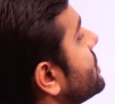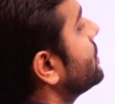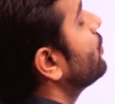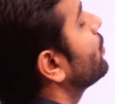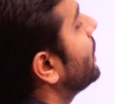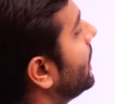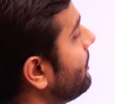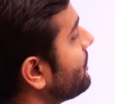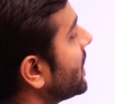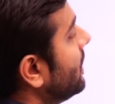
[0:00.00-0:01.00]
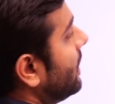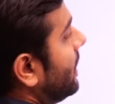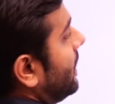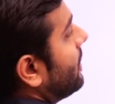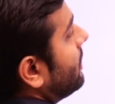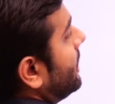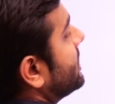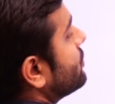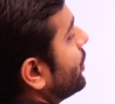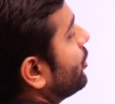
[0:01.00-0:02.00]
0 to L. Here
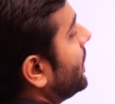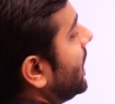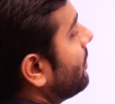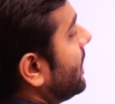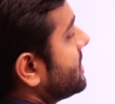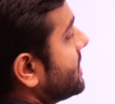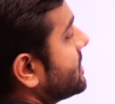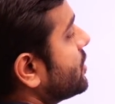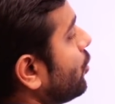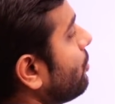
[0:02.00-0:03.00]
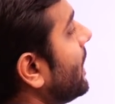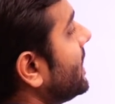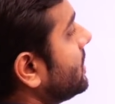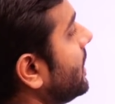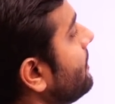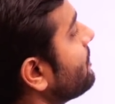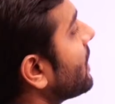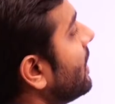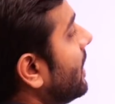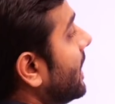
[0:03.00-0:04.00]
it's going to be L minus X cube by 3.
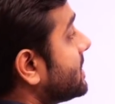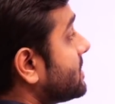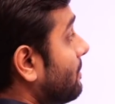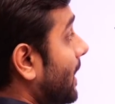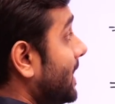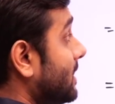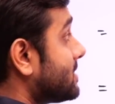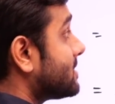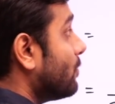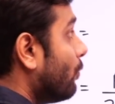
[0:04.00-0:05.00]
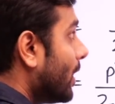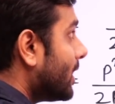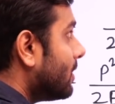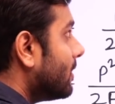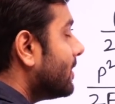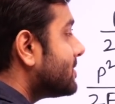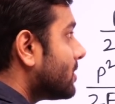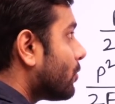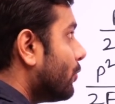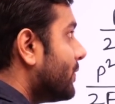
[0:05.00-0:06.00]
It's minus 1 is
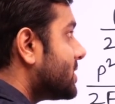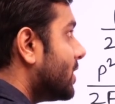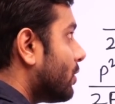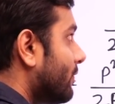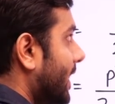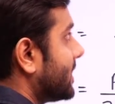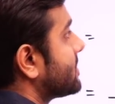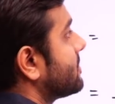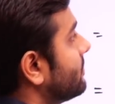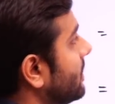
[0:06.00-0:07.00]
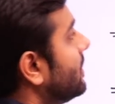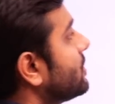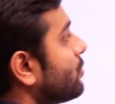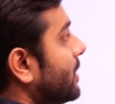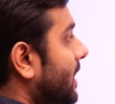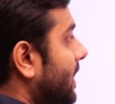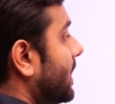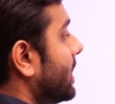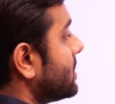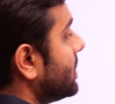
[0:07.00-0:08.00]
the coefficient of X. So in
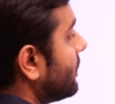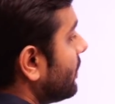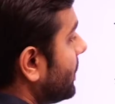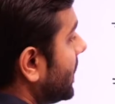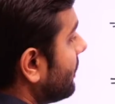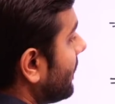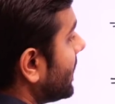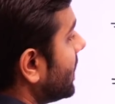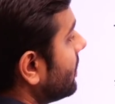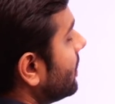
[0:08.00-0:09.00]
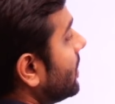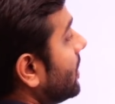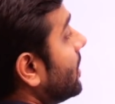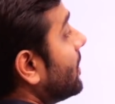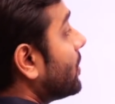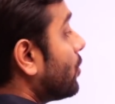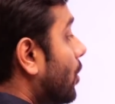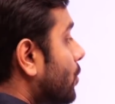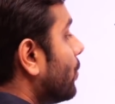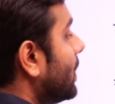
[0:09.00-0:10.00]
integration, it will be divided
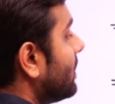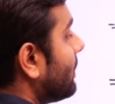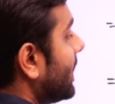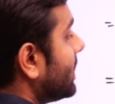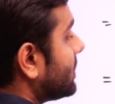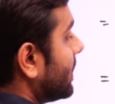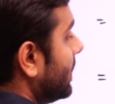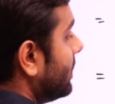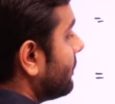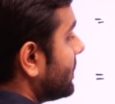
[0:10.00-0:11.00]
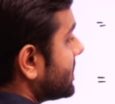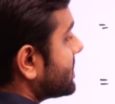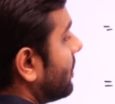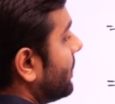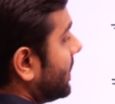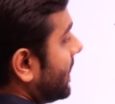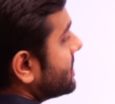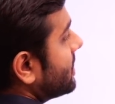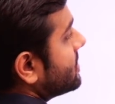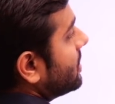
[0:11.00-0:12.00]
not only by 3, which is coming as
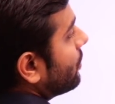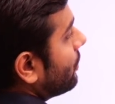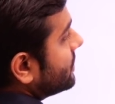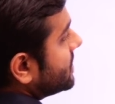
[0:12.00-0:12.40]
a result of